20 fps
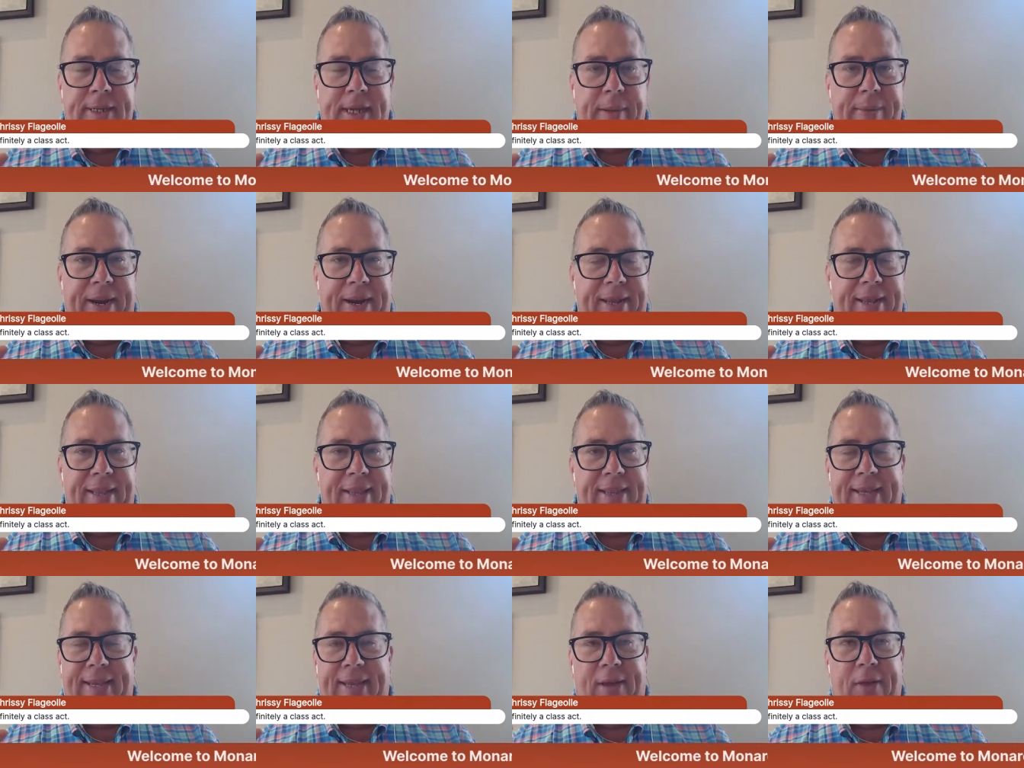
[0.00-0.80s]
I mean,
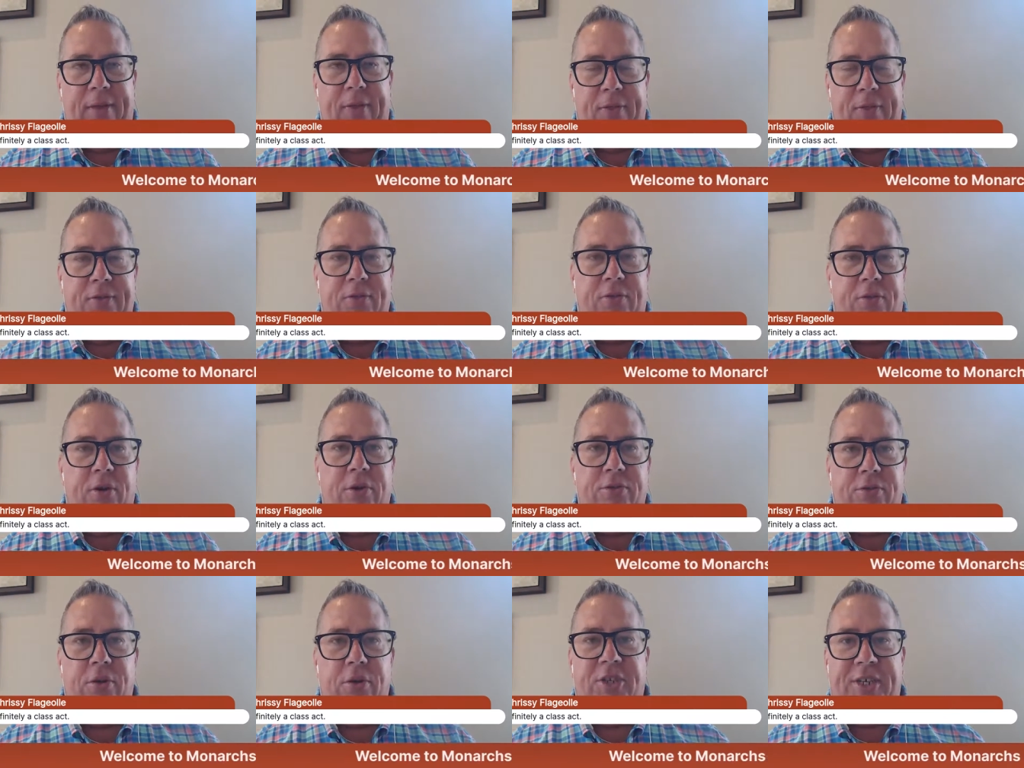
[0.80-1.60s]

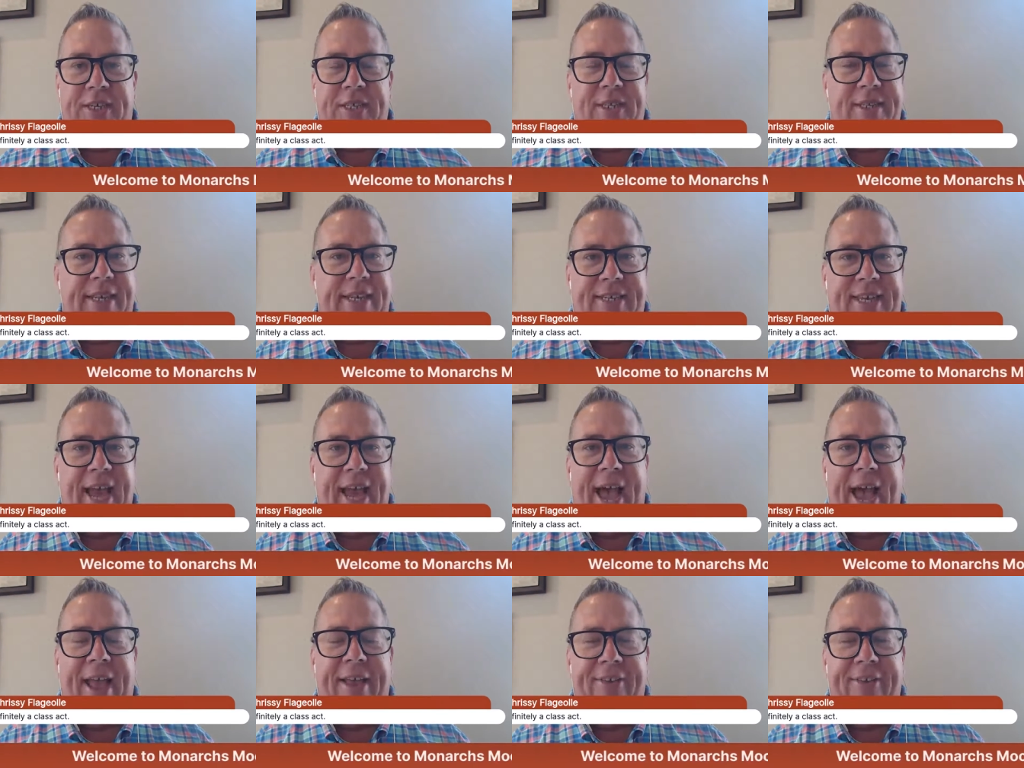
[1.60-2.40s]
there's these
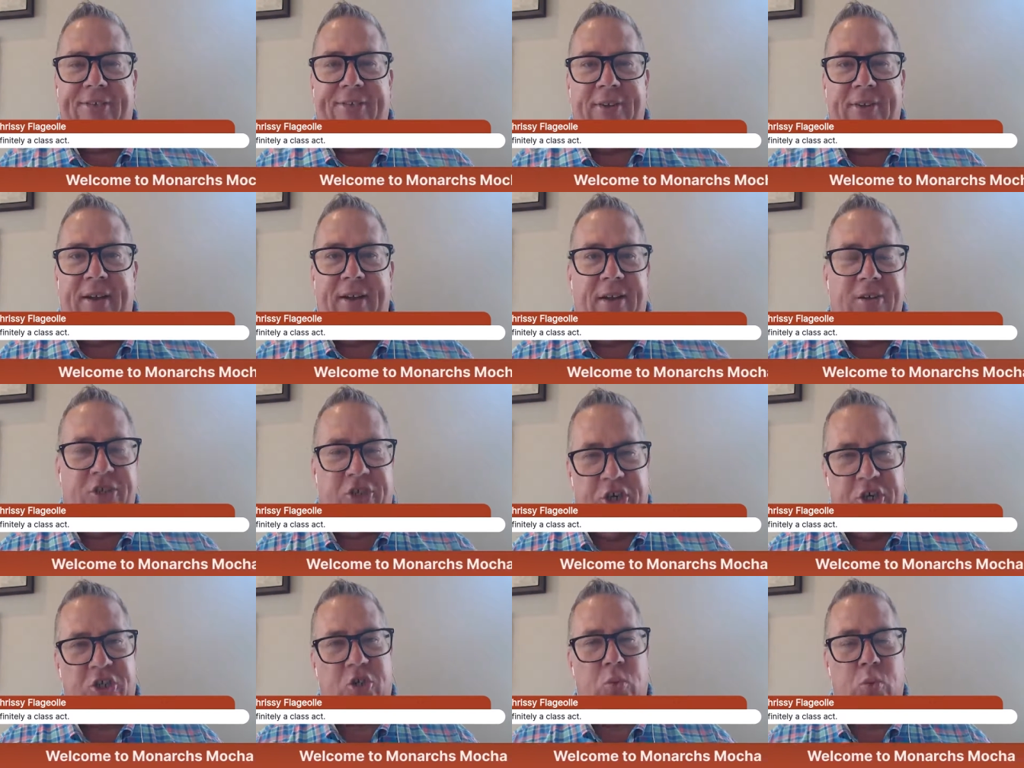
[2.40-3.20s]
guys are
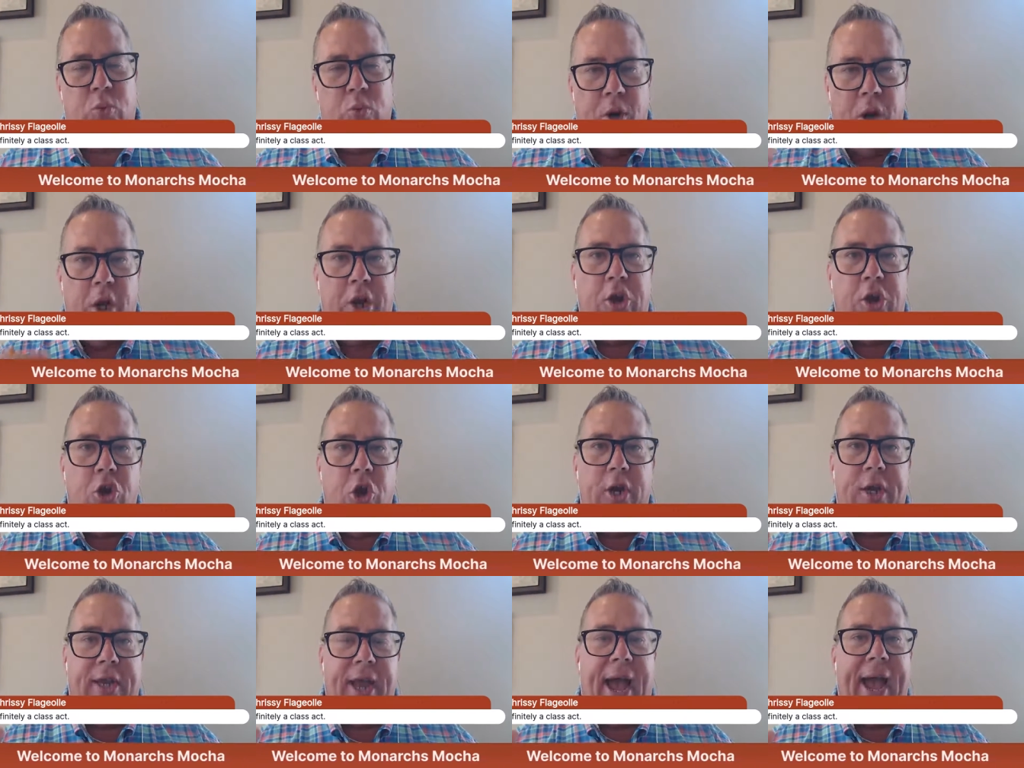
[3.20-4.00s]
just really
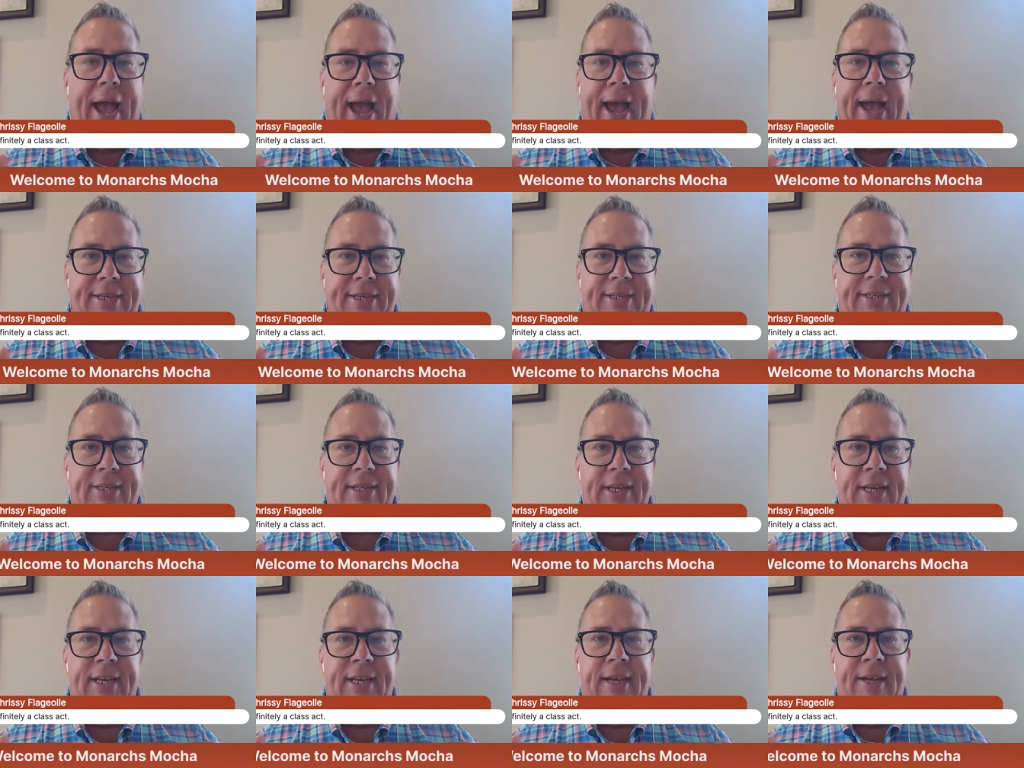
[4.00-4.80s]
good guys.
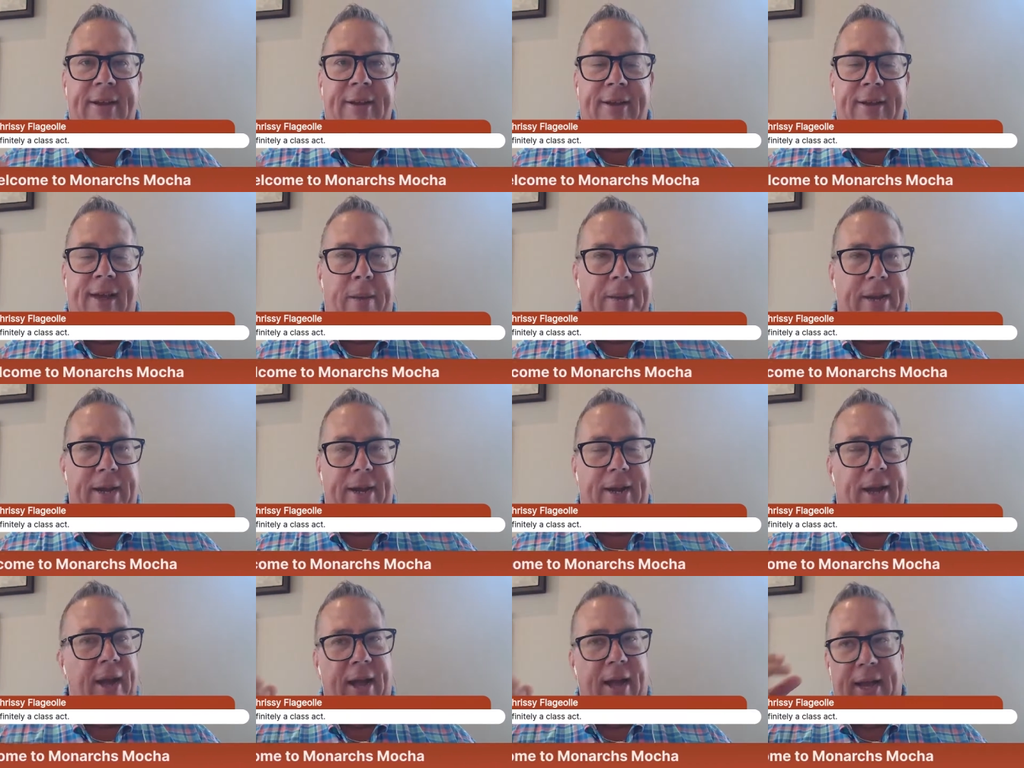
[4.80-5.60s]
I
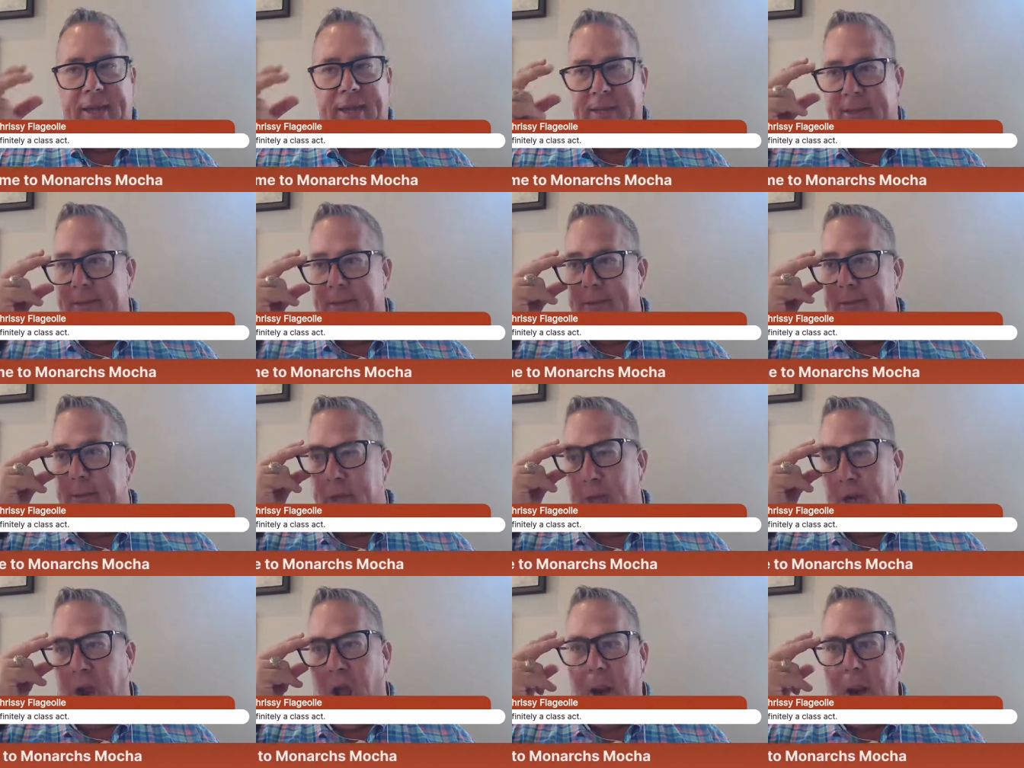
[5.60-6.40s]
mean,
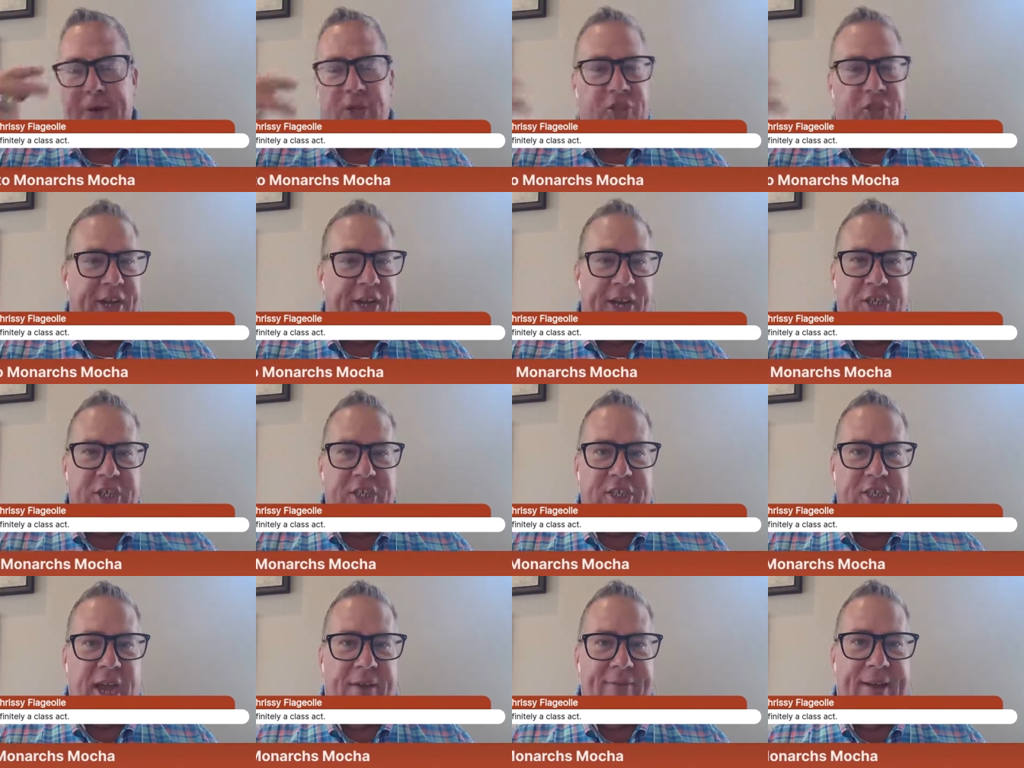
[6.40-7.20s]
the
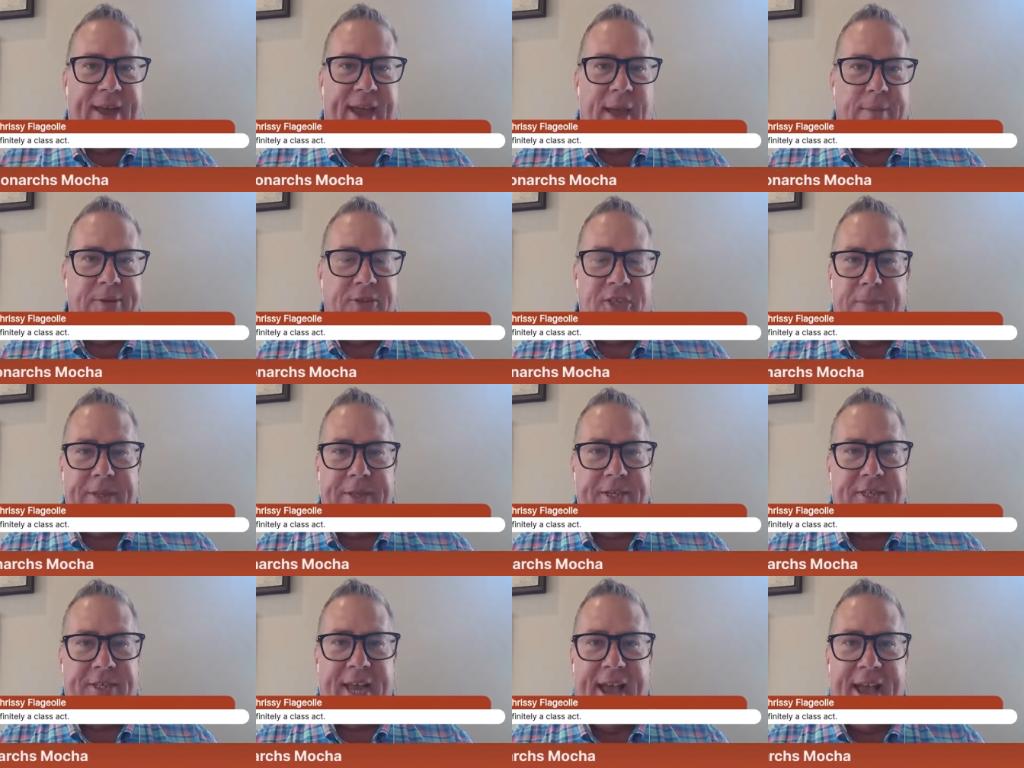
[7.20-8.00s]
conversations I've had with some of
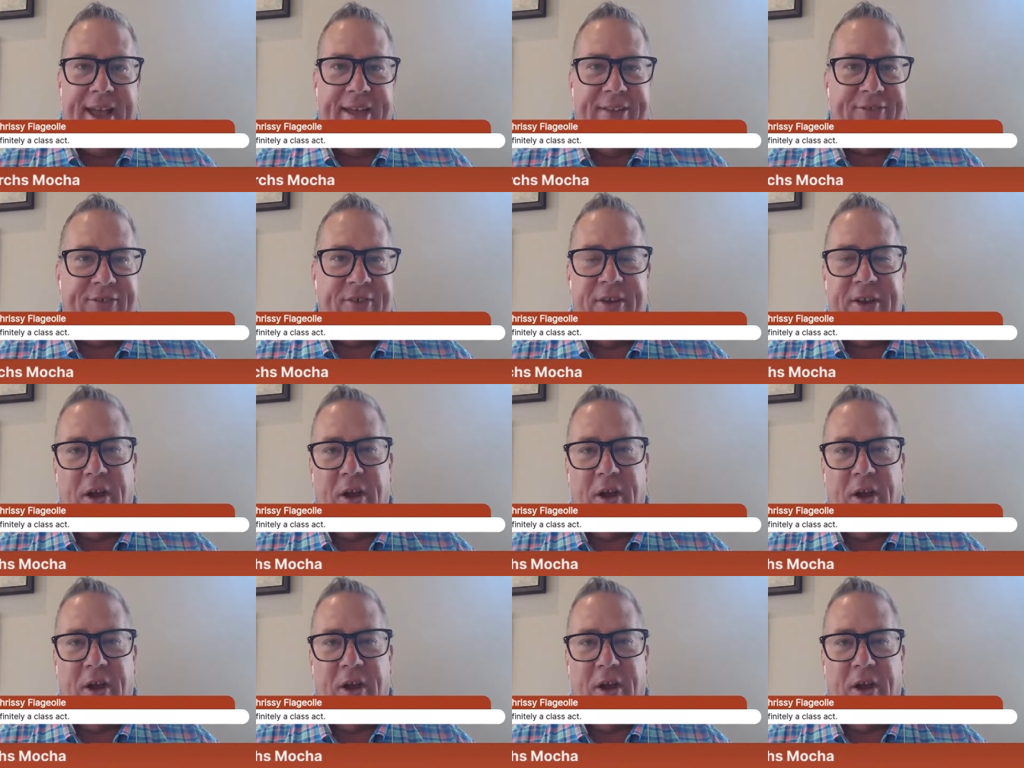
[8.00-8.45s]
these guys